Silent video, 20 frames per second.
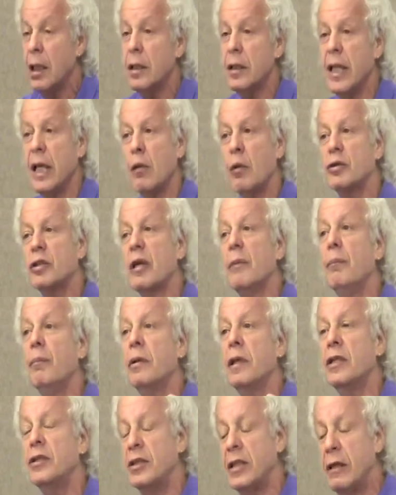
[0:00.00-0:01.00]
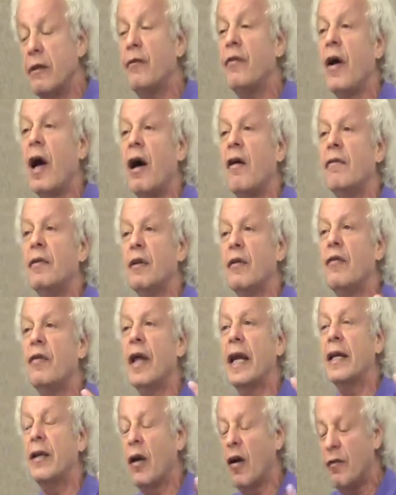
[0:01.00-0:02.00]
There was complicity involved in the
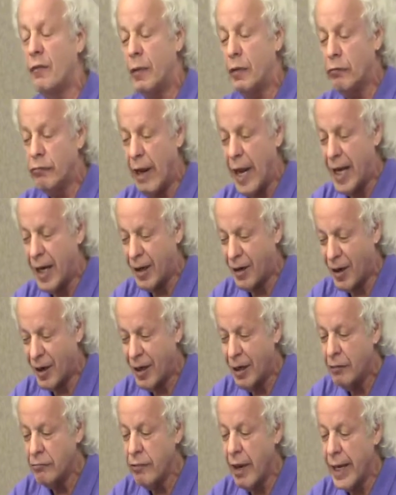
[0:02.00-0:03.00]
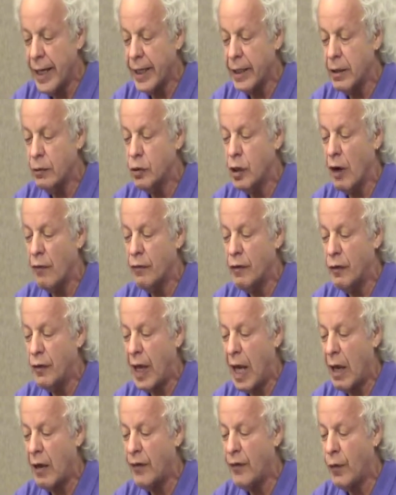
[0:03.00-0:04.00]
then government Reagan, who governor of
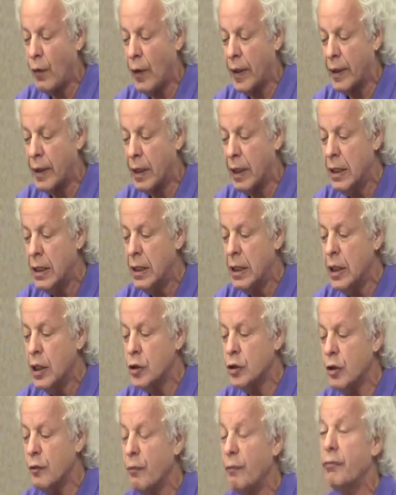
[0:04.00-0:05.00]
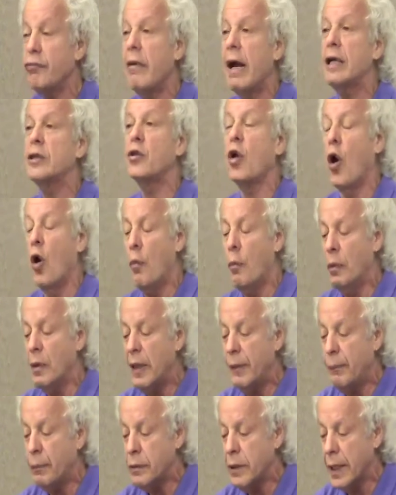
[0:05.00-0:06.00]
California, to press
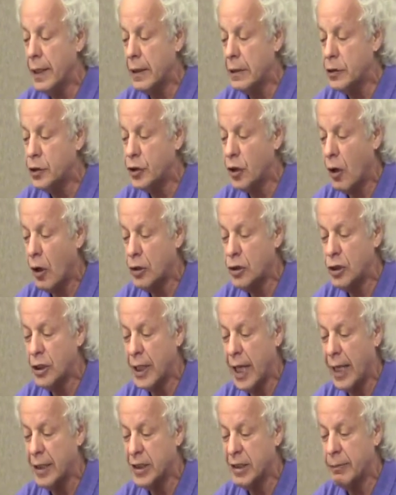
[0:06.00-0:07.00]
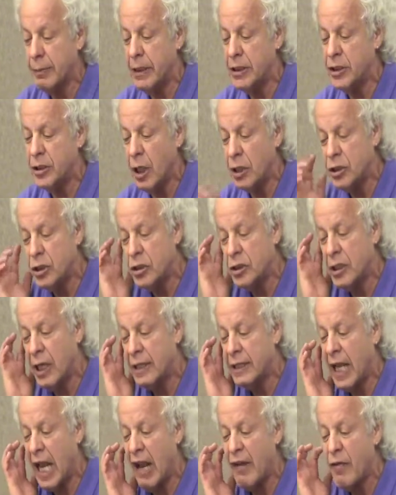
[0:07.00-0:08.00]
openly political charges against me, such as
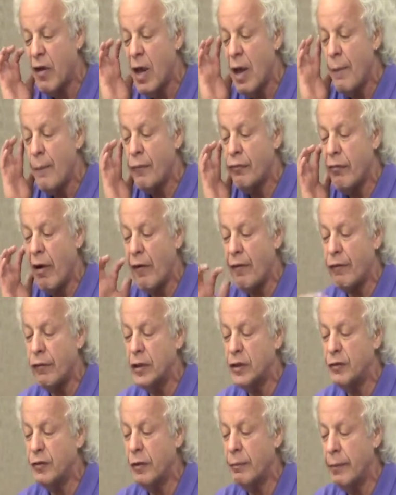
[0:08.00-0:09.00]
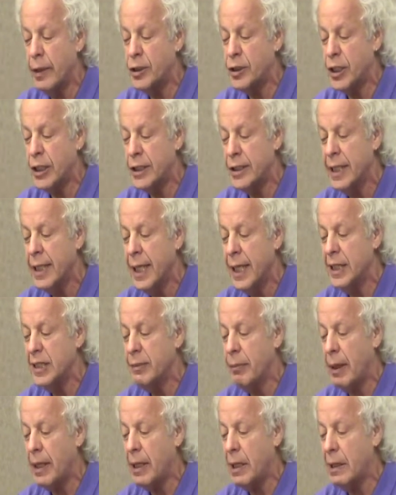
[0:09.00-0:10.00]
I gave preference for admissions
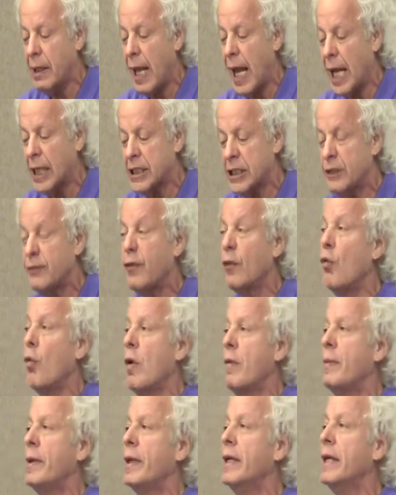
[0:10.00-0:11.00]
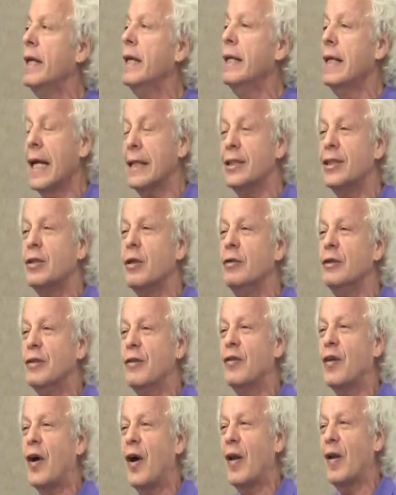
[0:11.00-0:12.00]
into my classes for women and students
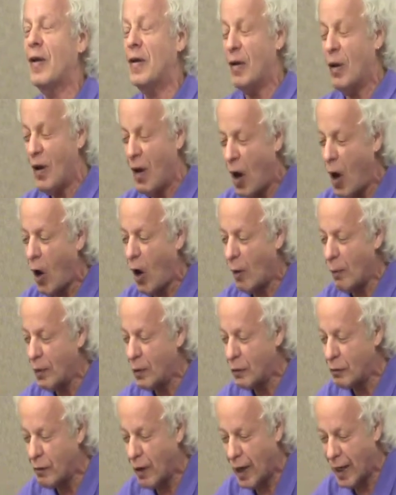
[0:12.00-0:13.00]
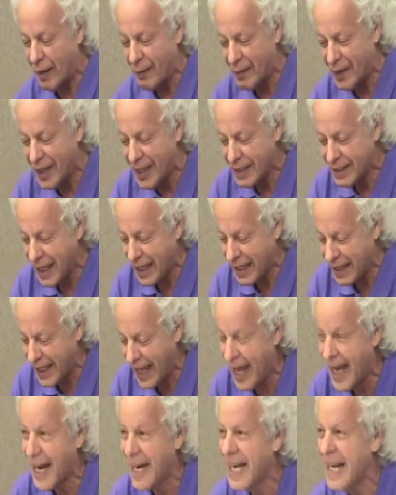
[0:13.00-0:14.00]
of color, a horrible crime like
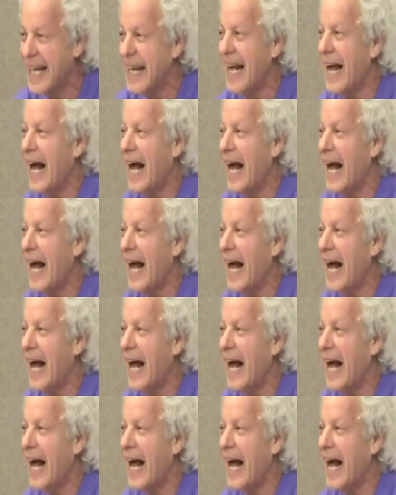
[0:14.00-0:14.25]
that.